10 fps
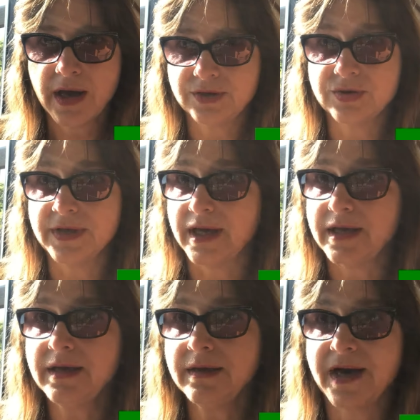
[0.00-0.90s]

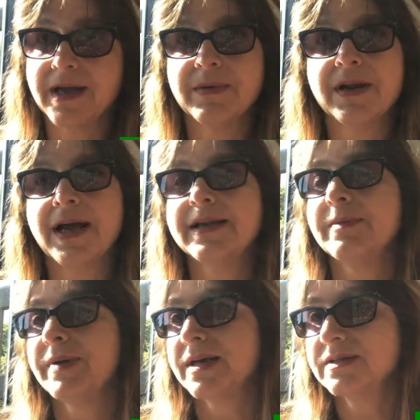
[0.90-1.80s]
Today, I am glad I
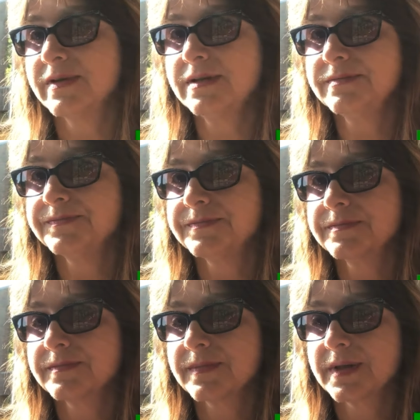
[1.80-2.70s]
passed that,
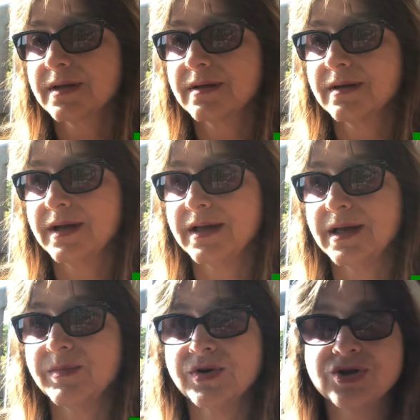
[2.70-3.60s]
and
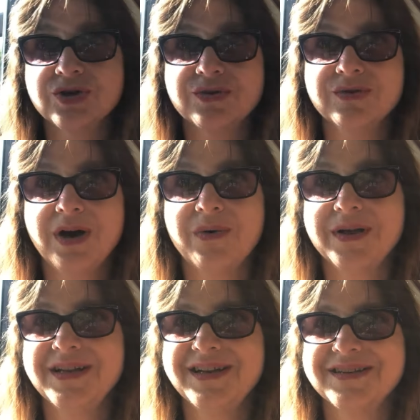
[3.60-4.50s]
I'm going to show you how I
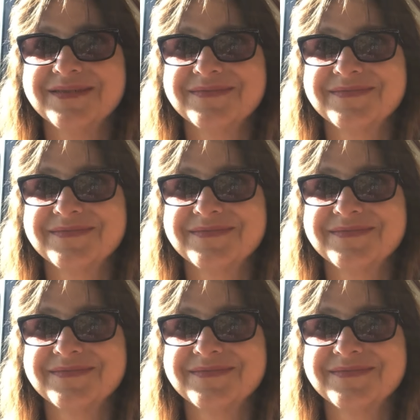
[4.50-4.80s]
did it.